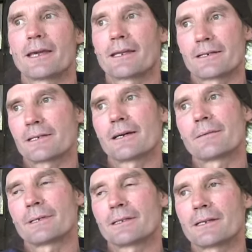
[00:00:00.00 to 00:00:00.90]
at a
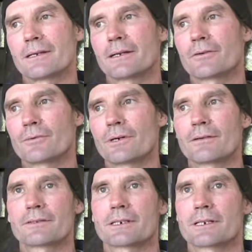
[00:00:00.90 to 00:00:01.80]
time, and then I go
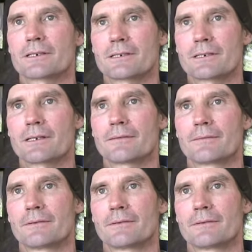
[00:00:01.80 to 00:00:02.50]
off to get uh,